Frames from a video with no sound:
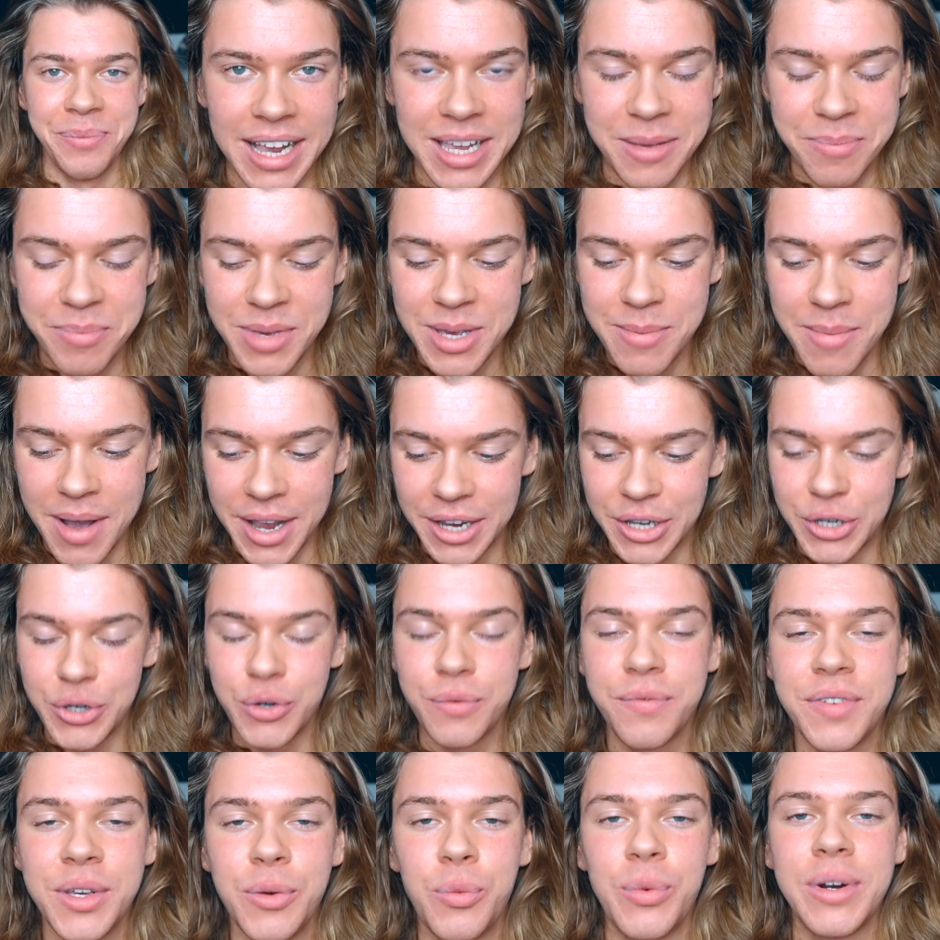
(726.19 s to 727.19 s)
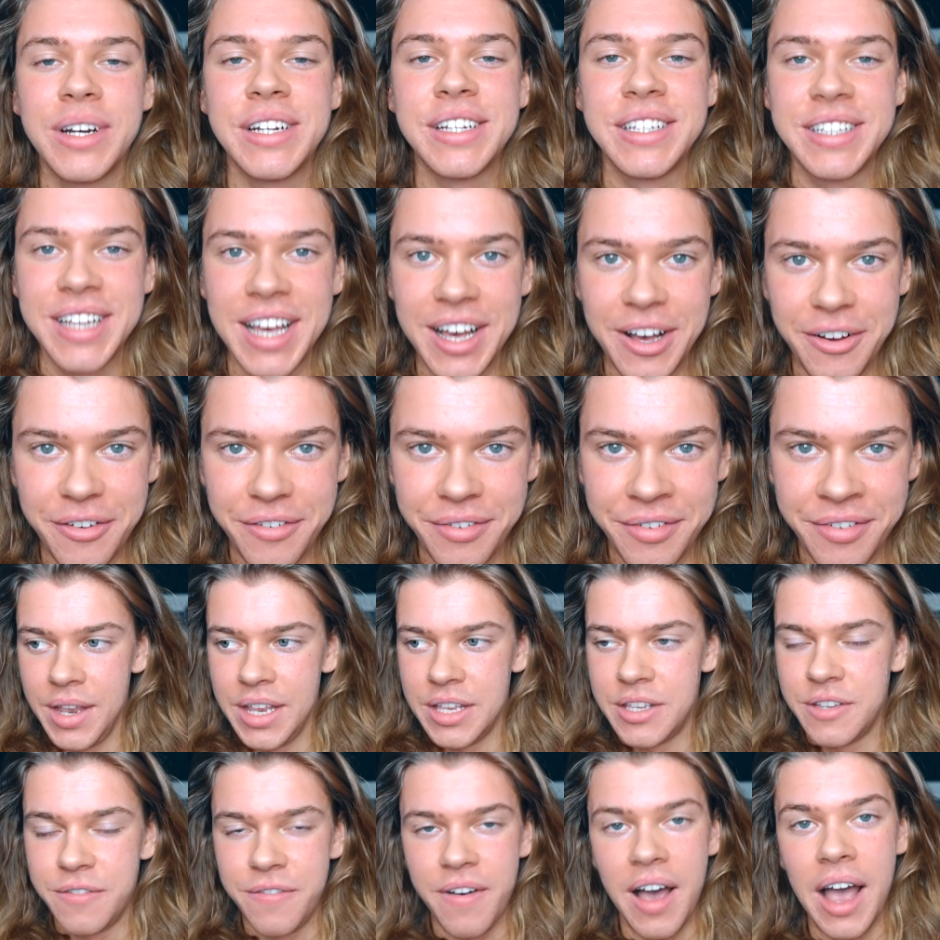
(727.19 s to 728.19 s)
I can be my goofy weird self and
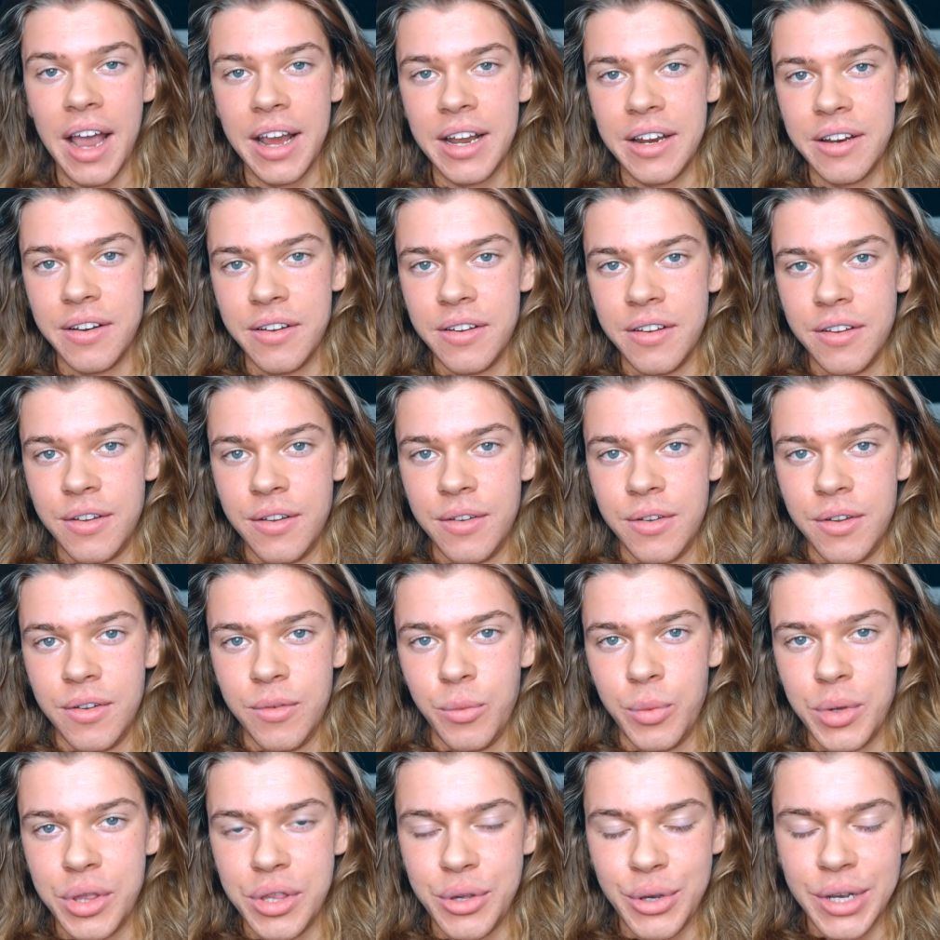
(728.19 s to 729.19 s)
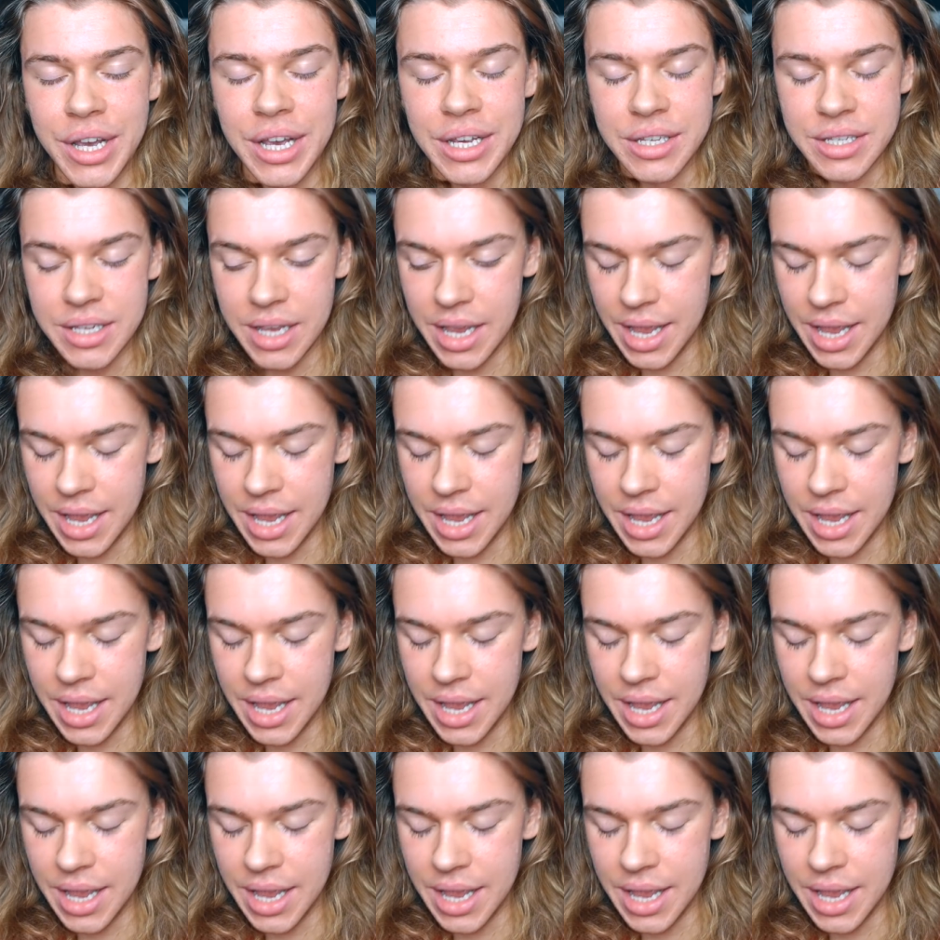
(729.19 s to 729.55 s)
it's fine with you guys.